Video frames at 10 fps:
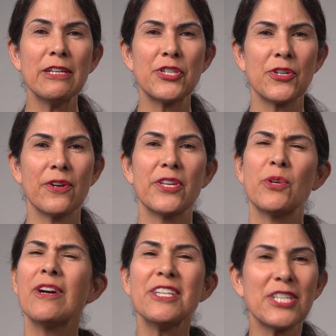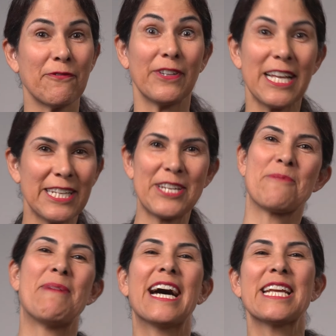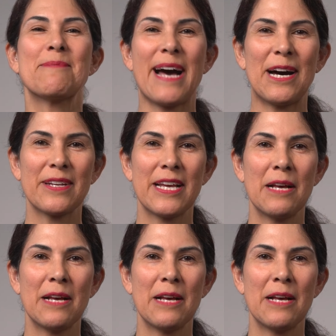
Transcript: ensure you aren't just flailing your body about,